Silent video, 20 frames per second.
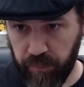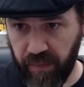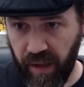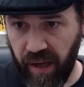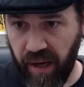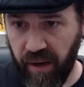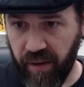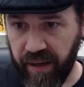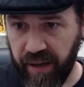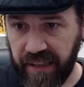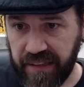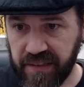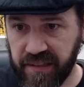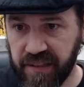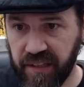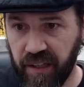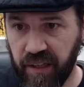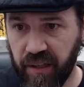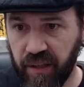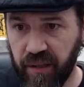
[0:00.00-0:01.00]
All right,
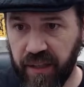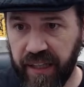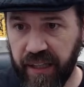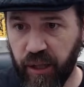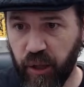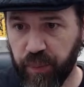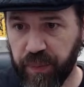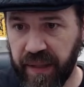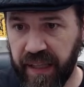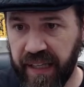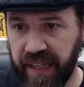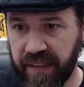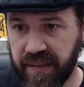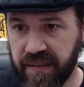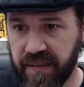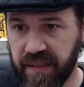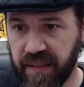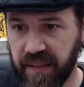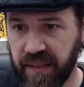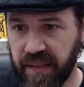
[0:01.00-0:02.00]
so I hope
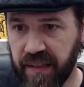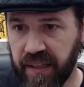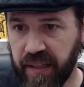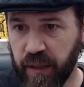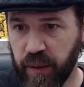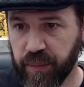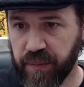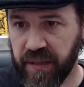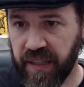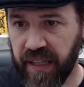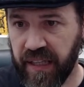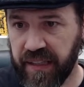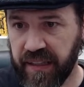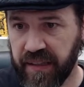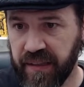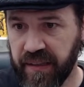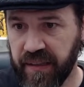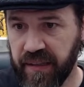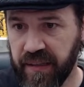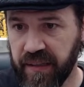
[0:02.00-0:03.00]
that uh, helped
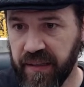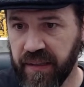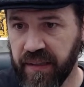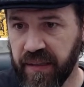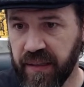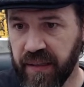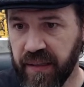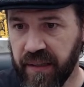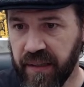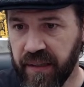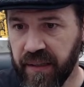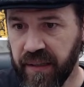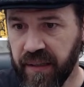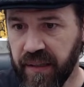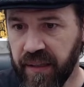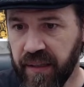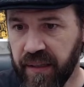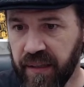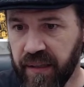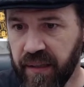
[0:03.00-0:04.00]
kind of
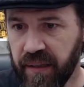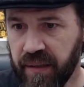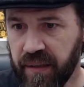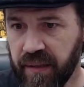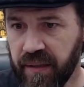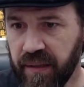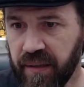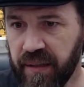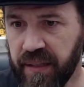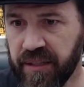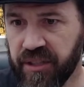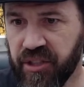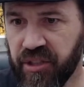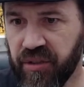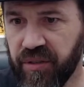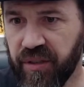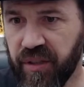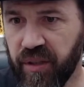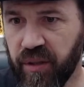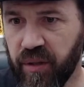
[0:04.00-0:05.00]
let you
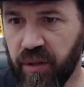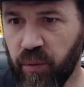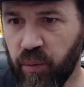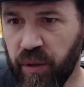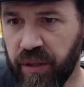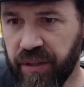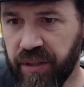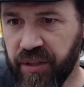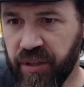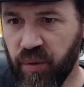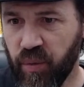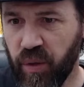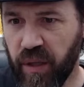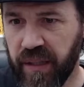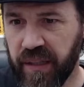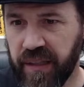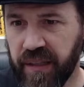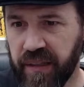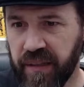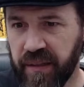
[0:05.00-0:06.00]
know whether you
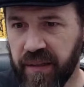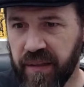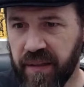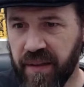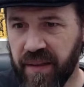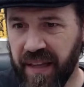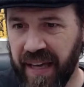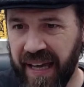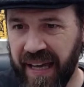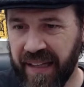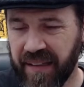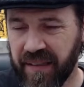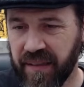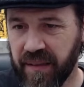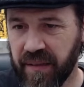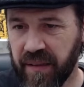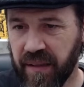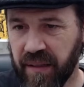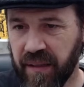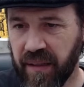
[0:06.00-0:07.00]
wanted that
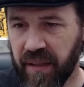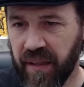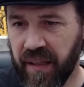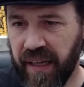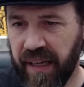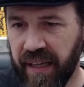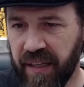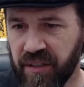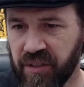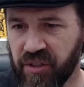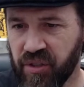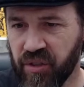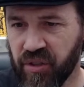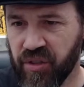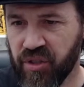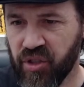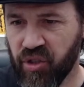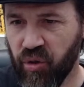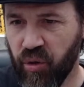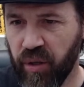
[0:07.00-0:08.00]
uh, as your
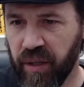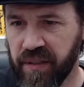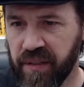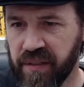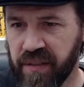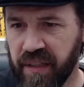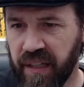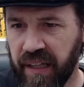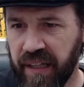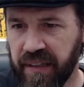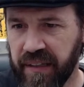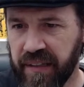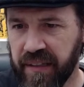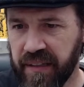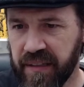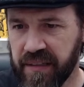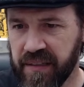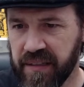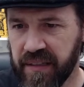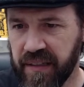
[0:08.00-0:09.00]
choice, Kylie.
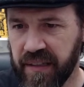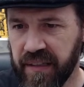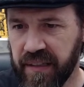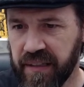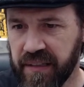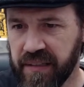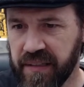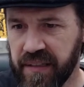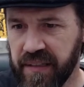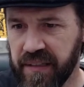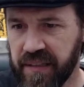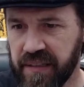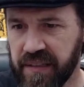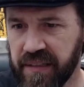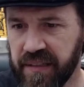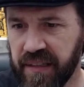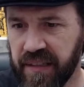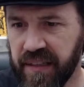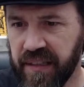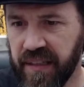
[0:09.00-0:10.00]
Let's see, let's see, let's
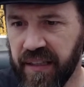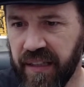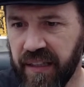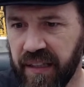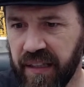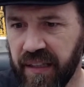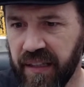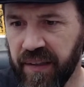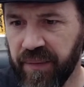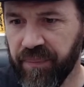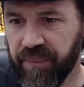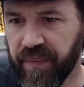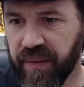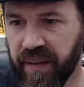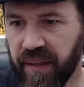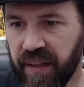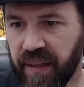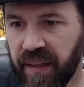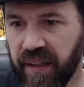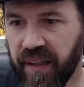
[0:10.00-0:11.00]
see.
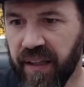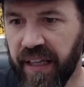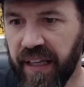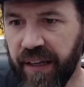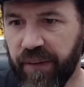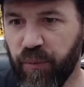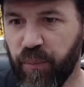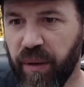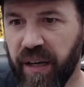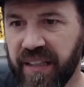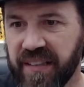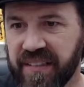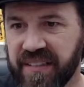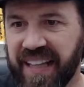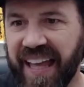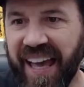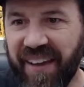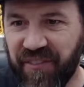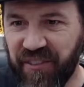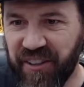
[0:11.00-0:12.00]
Everybody's
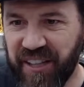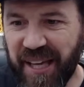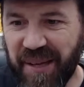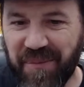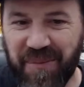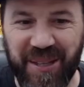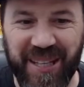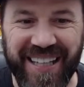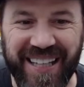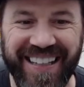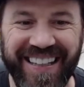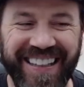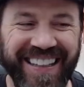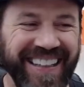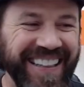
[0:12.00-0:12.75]
laughing at me.